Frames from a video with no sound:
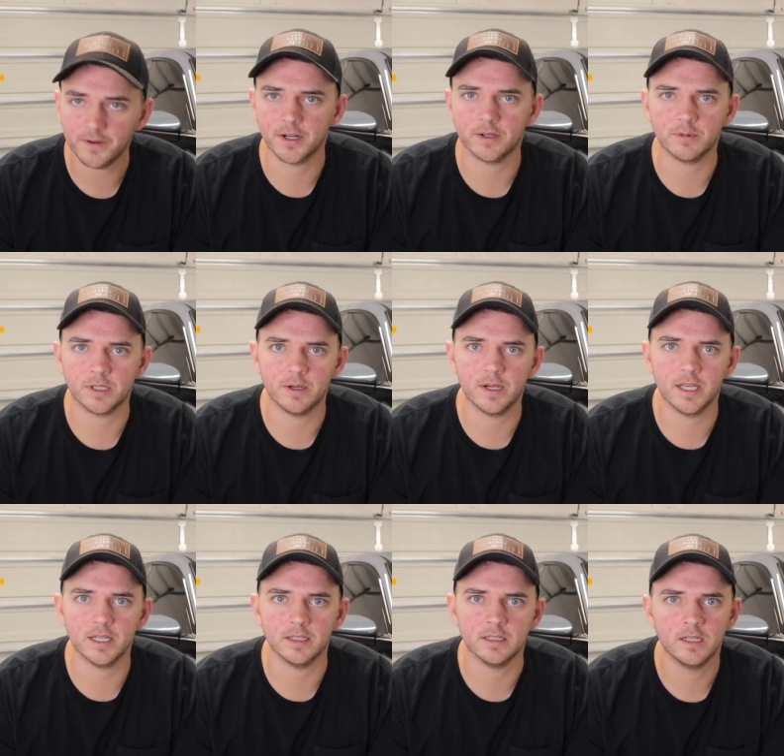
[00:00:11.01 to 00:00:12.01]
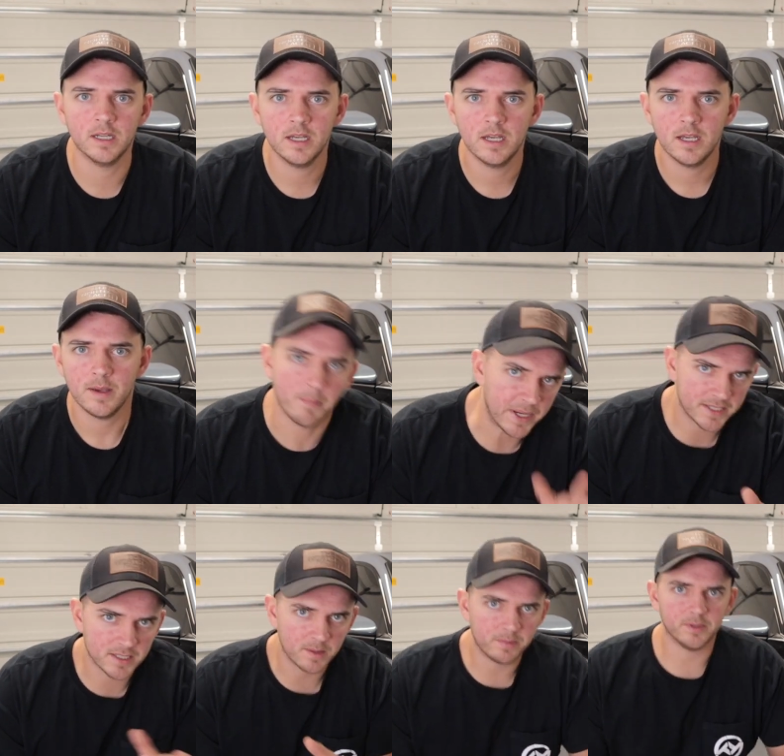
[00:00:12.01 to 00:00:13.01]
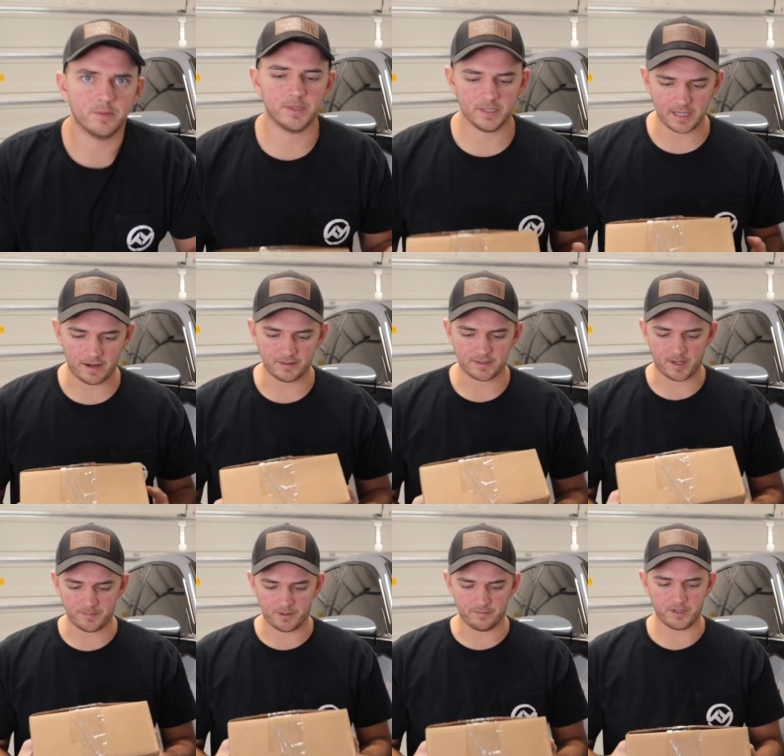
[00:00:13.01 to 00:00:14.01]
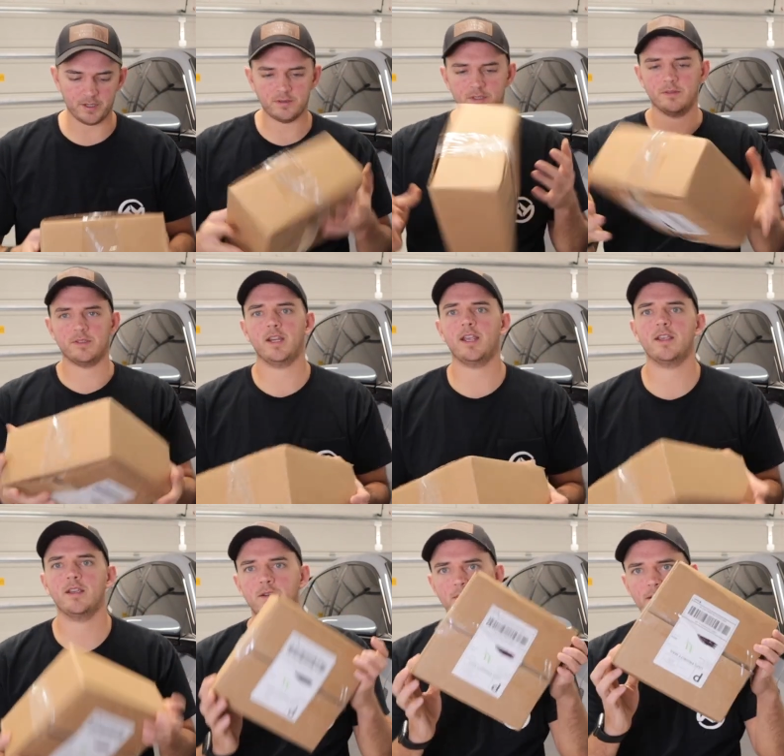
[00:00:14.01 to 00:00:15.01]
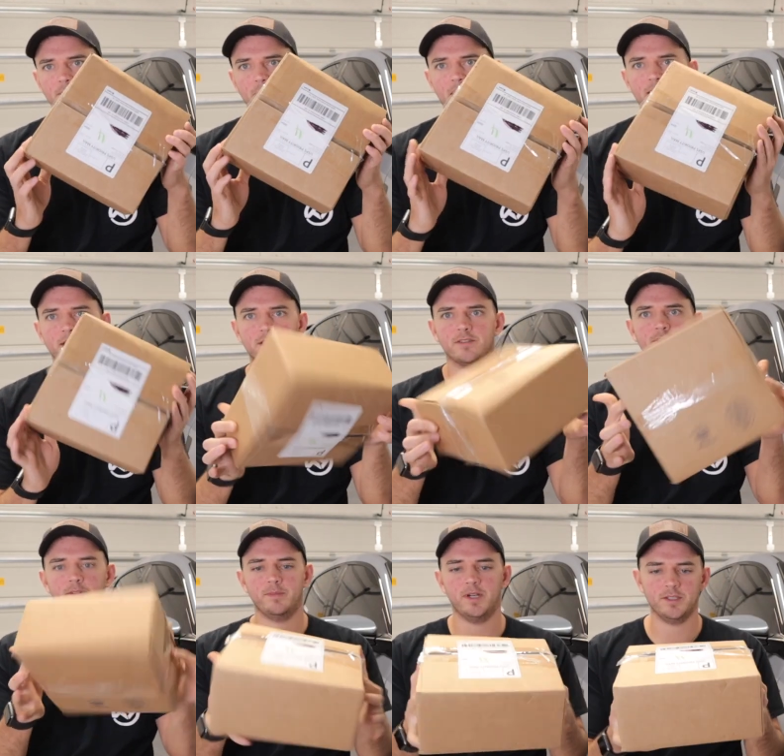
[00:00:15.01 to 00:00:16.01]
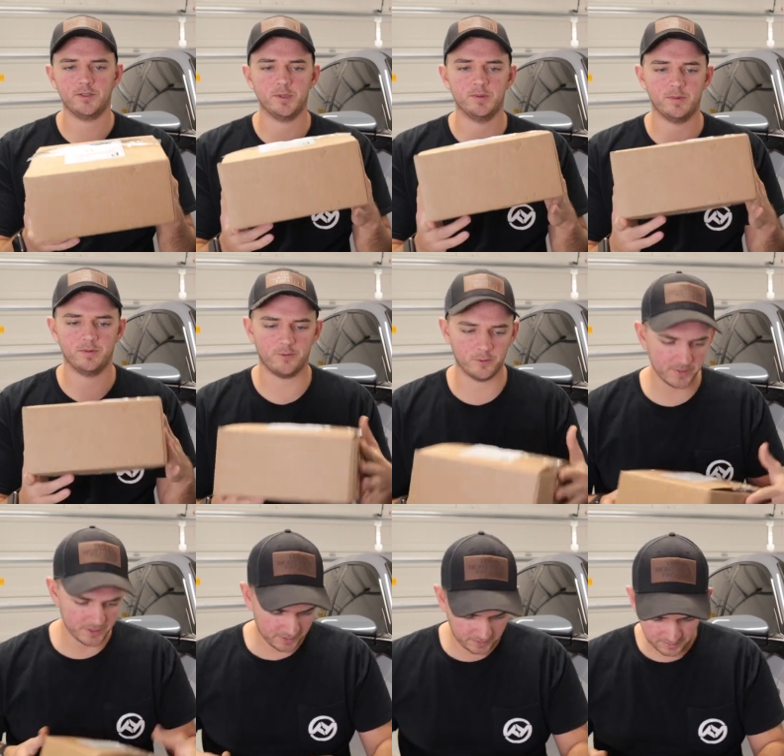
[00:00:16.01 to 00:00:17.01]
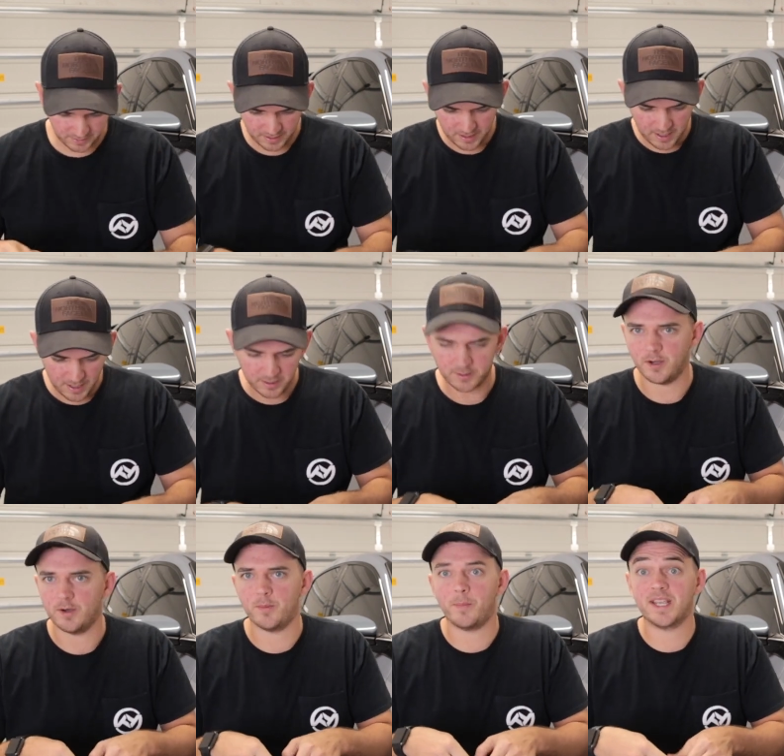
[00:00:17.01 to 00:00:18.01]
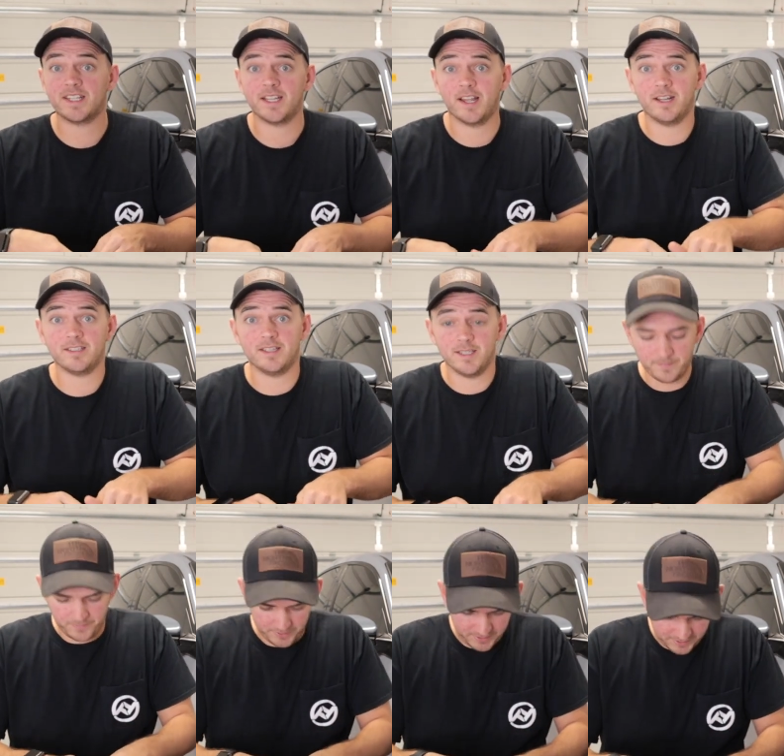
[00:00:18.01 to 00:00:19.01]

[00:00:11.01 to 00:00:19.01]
figured we'll go ahead and mix it up a little bit, have a Type R video. So today we have a package from uh, Suma Performance. So big shout out to them for